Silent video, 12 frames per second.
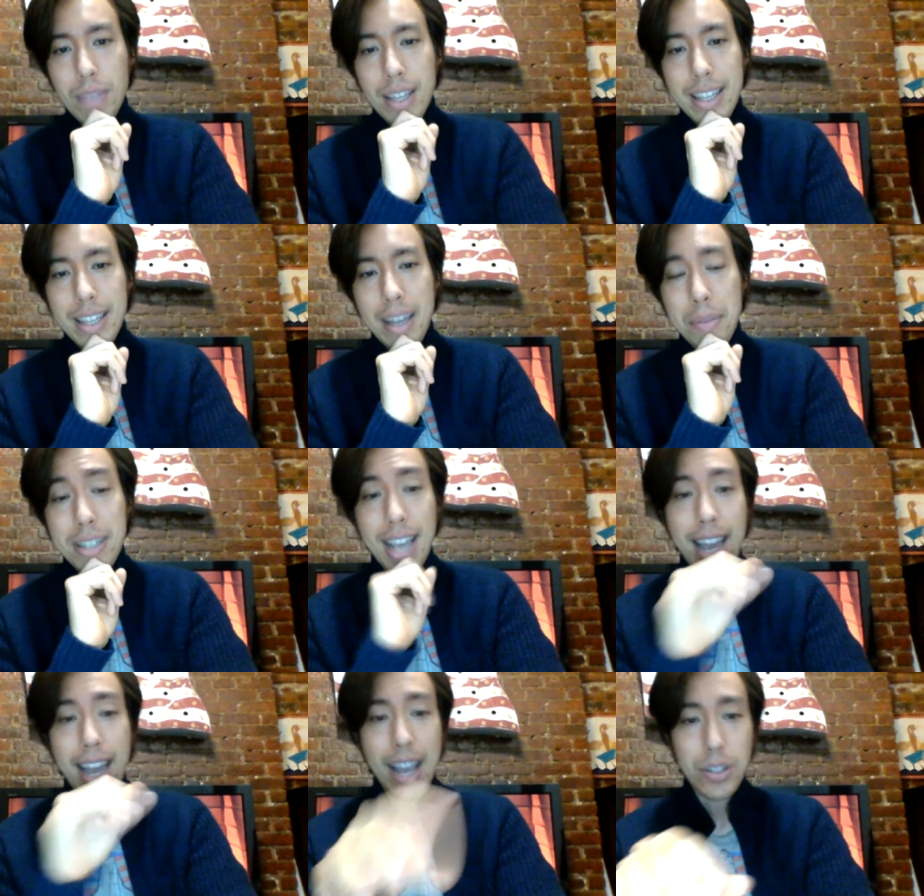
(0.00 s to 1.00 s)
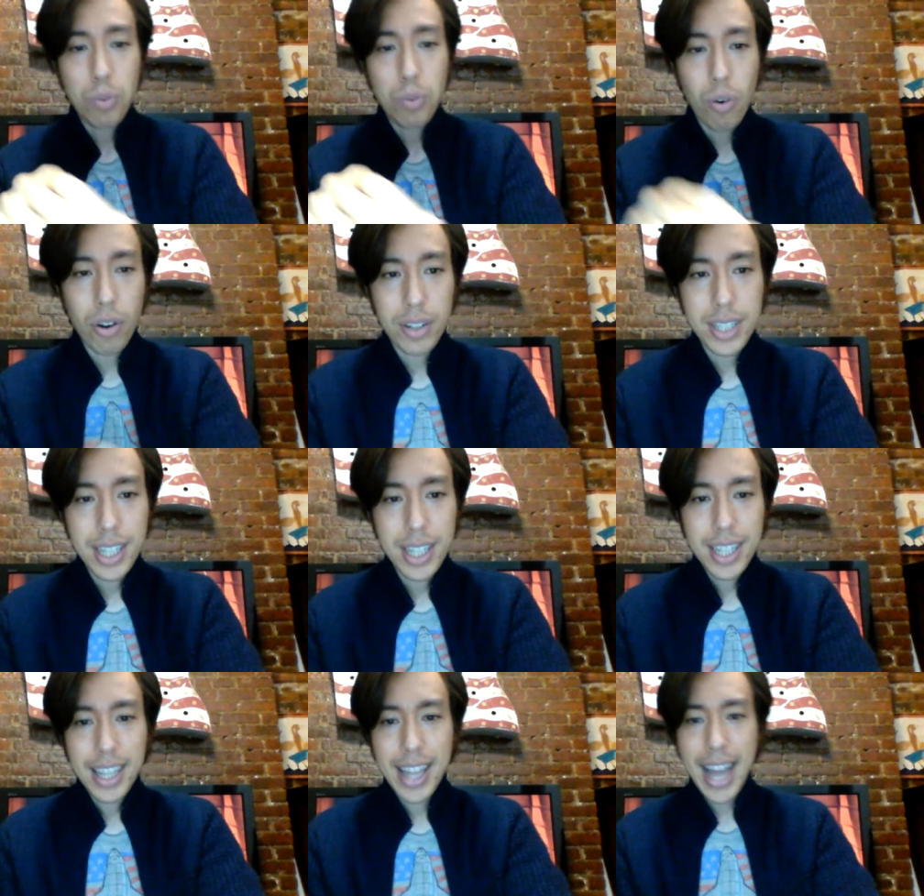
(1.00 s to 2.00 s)
MTA has warned
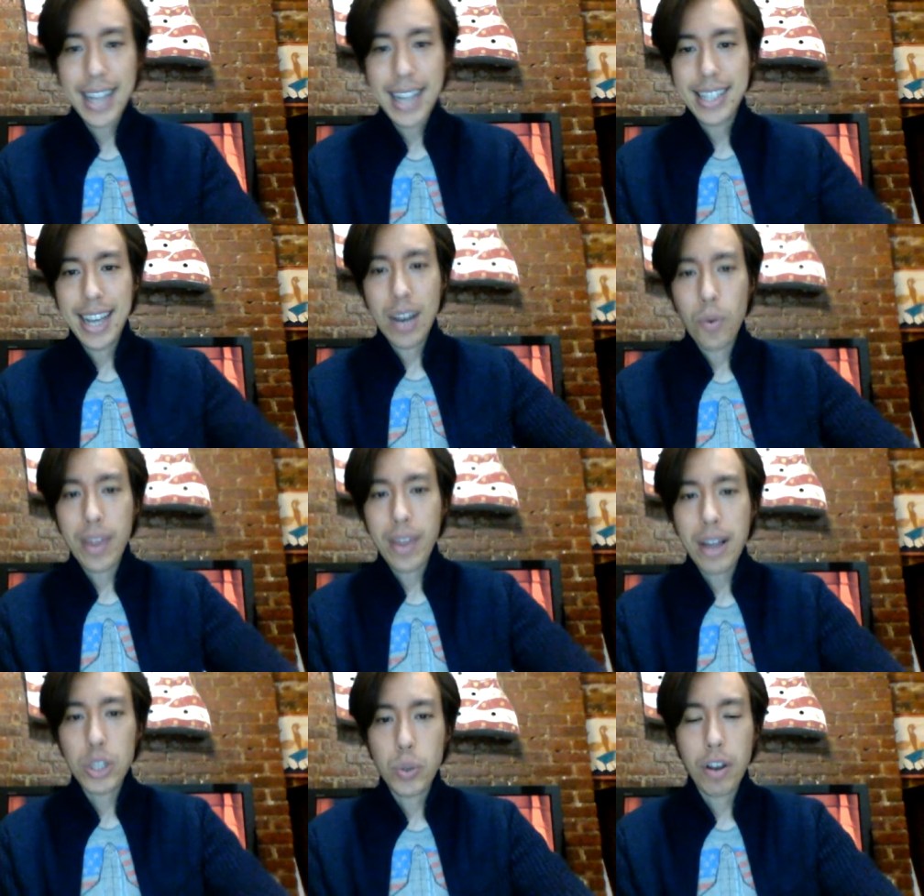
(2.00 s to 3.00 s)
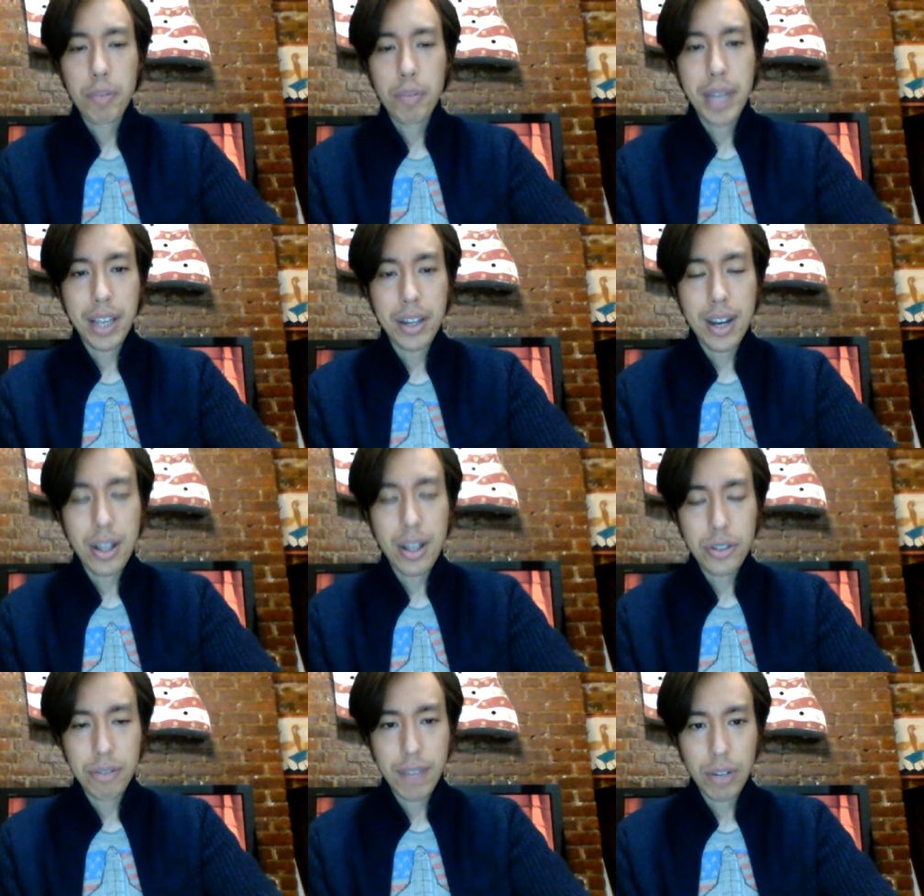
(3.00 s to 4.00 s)
that without $12 billion
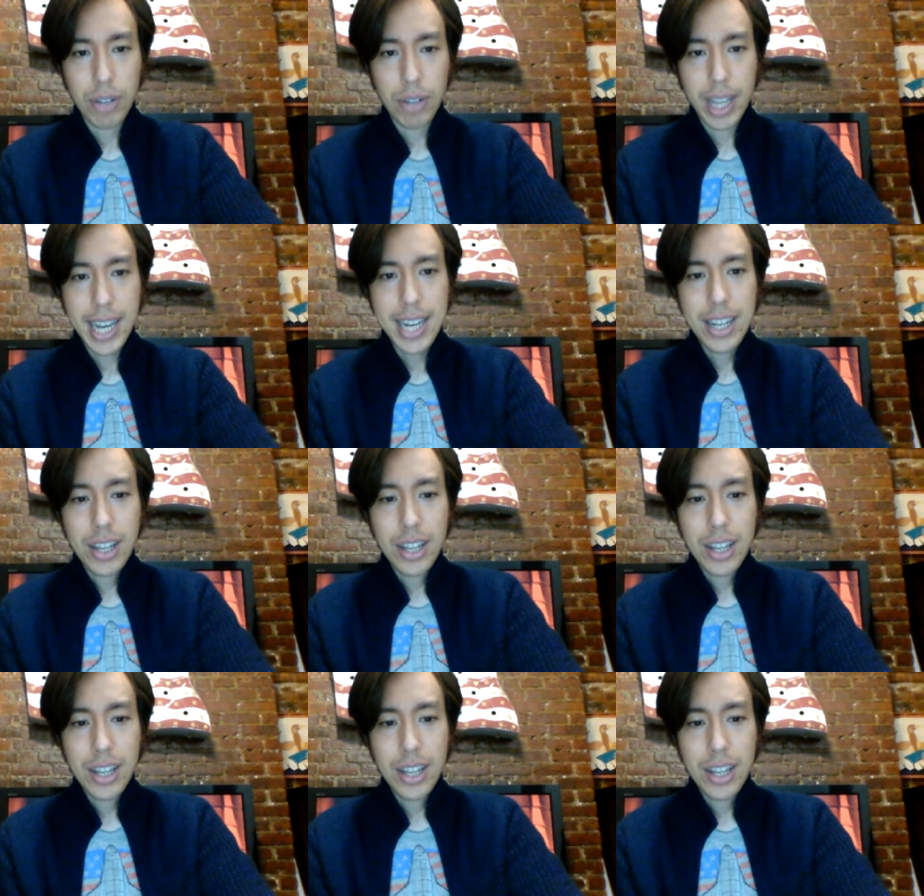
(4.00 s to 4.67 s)
in federal aid,